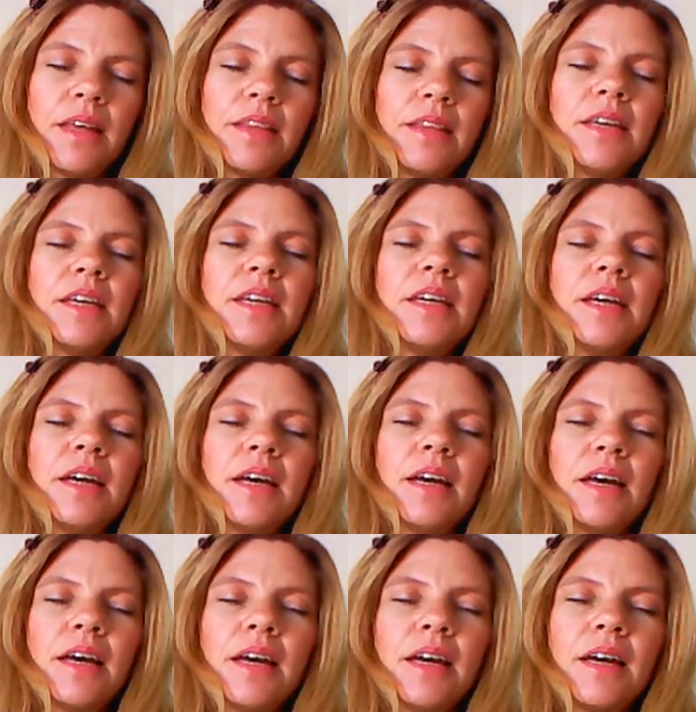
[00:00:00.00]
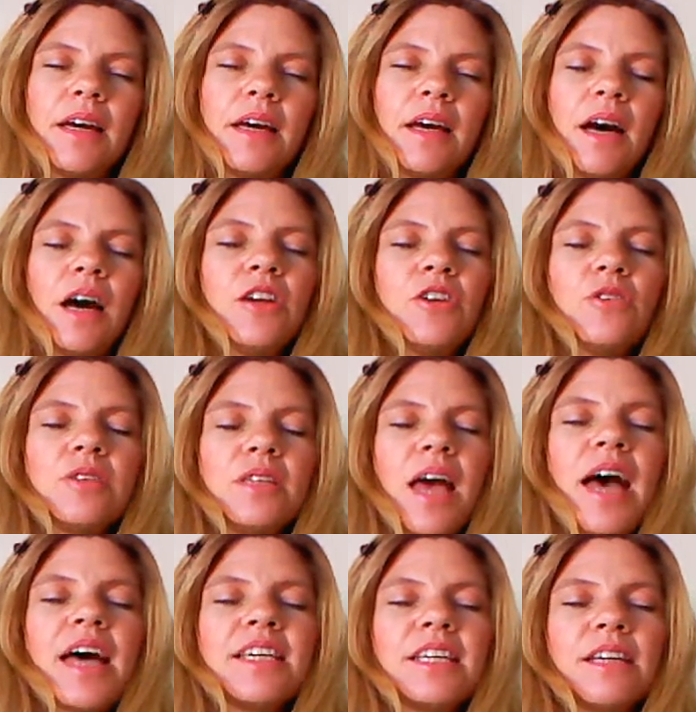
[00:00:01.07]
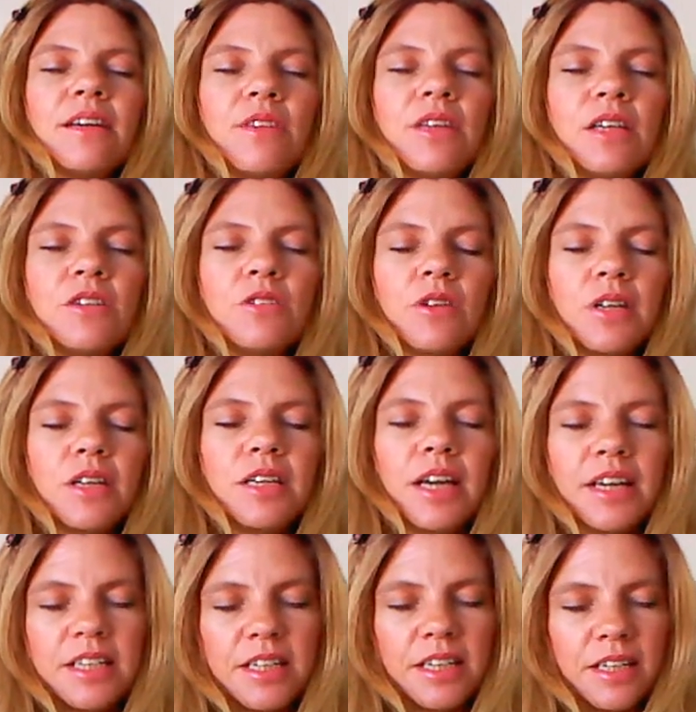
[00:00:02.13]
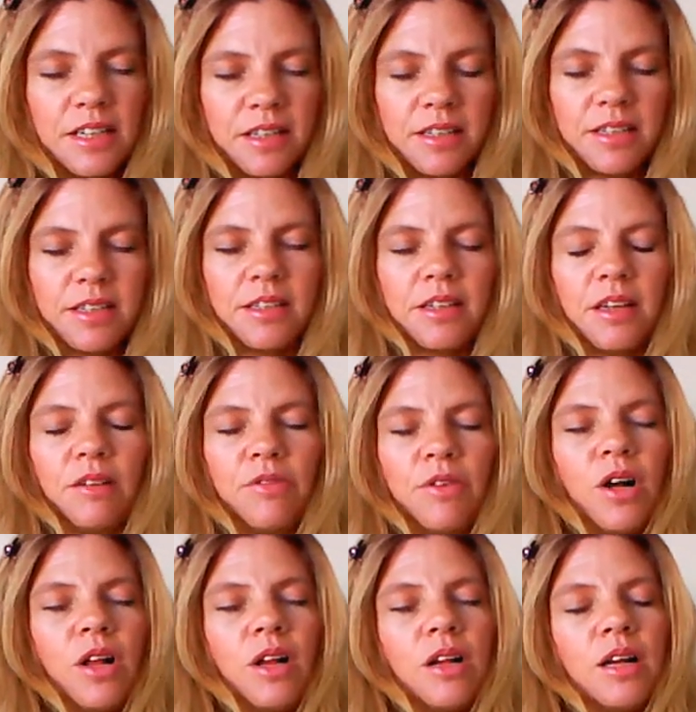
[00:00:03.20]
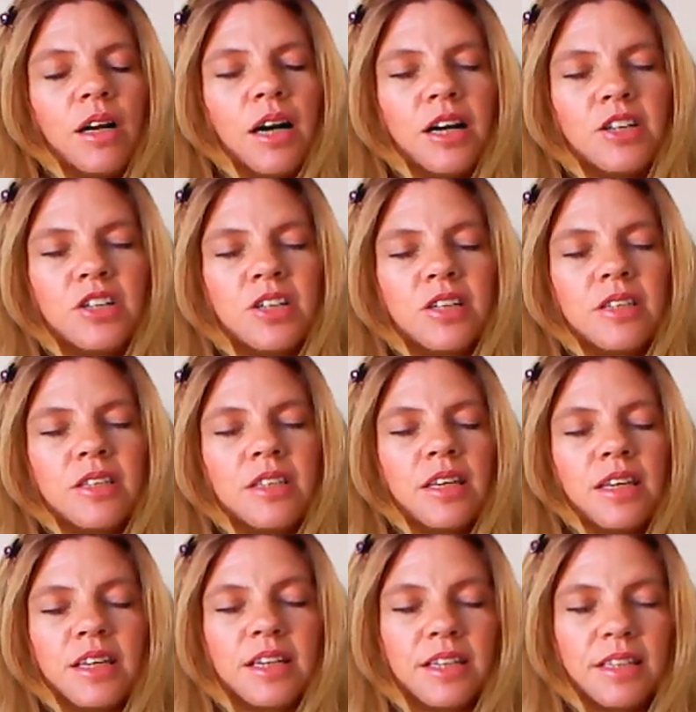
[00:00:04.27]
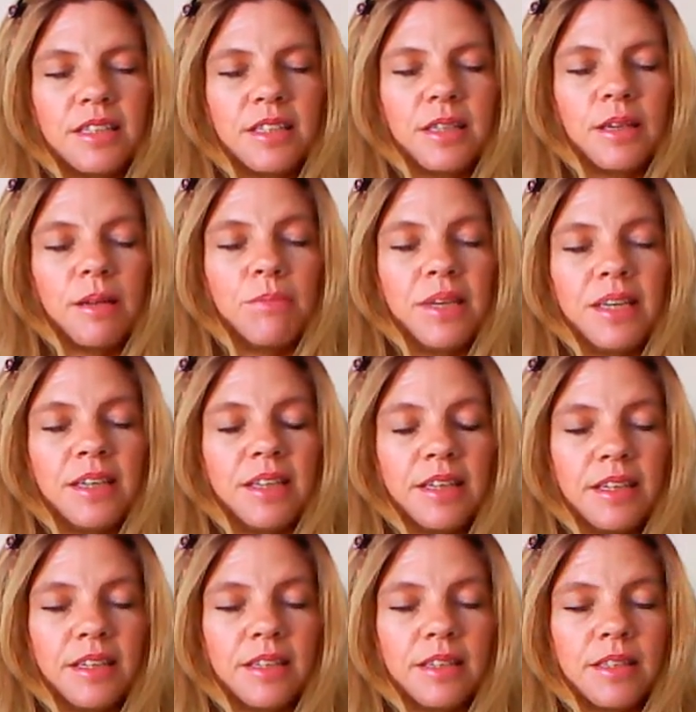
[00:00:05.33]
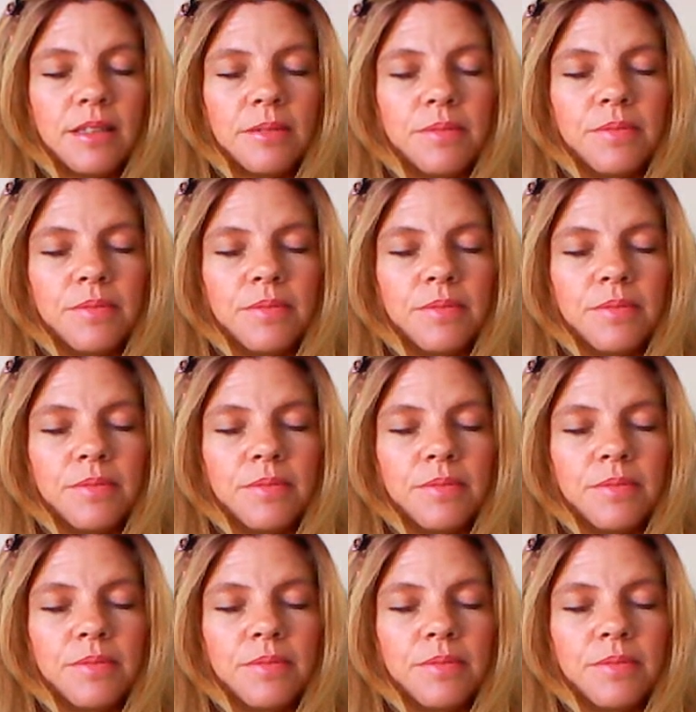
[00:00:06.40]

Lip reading: the understanding of the interconnectedness of all conscious things, beings,